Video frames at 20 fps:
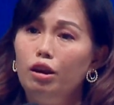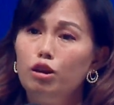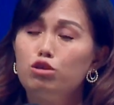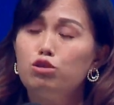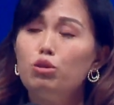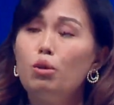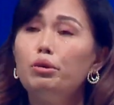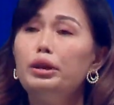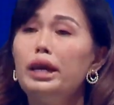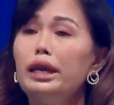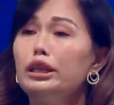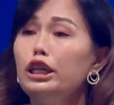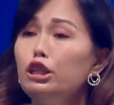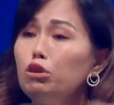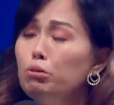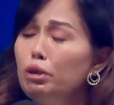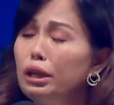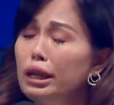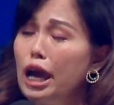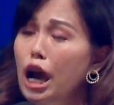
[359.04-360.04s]
so that
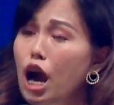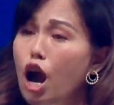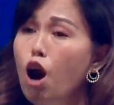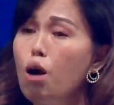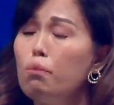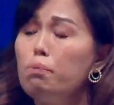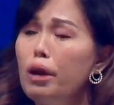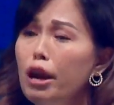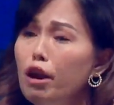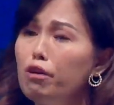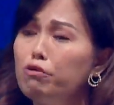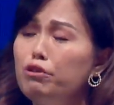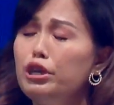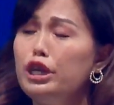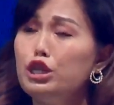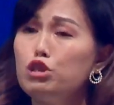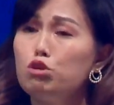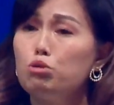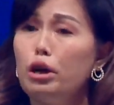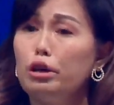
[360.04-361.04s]
it will help
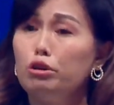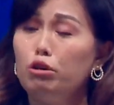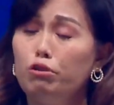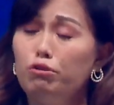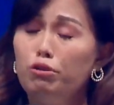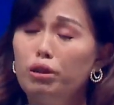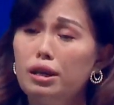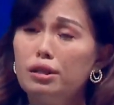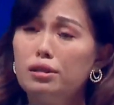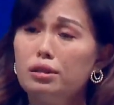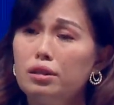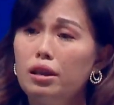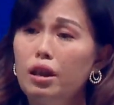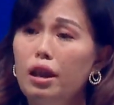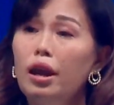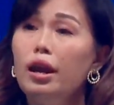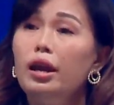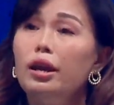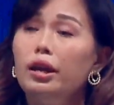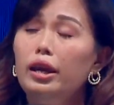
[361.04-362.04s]
each one of us
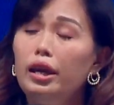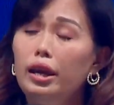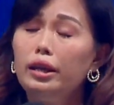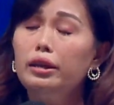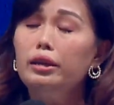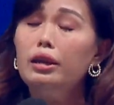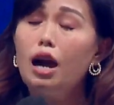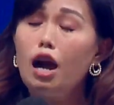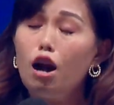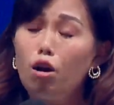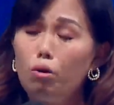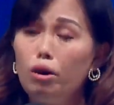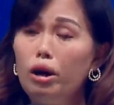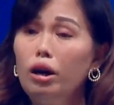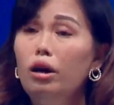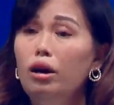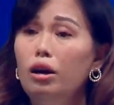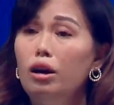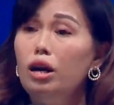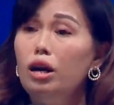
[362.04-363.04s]
in our